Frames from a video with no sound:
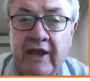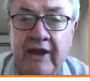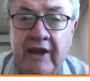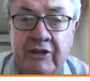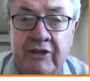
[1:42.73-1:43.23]

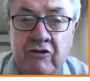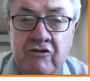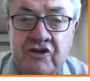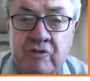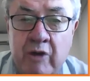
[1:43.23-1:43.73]
Number 2
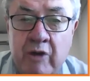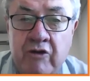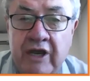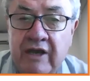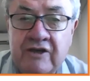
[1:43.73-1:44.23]
is
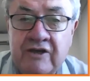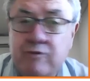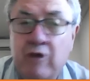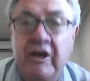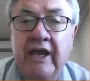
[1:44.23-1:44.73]
smoking
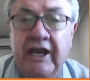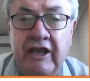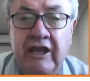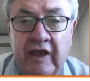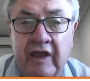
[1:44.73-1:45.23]

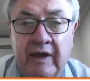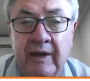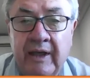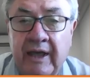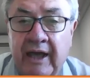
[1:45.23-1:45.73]
anything,
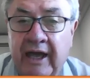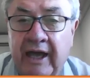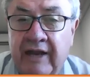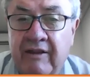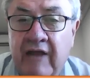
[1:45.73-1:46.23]

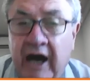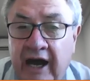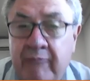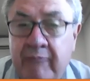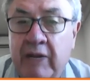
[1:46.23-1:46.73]
and
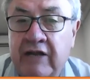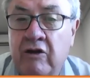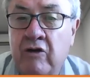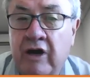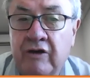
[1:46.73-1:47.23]
high blood
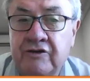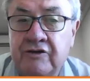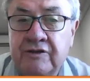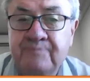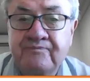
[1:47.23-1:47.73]

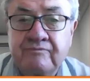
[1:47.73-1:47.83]
glucose.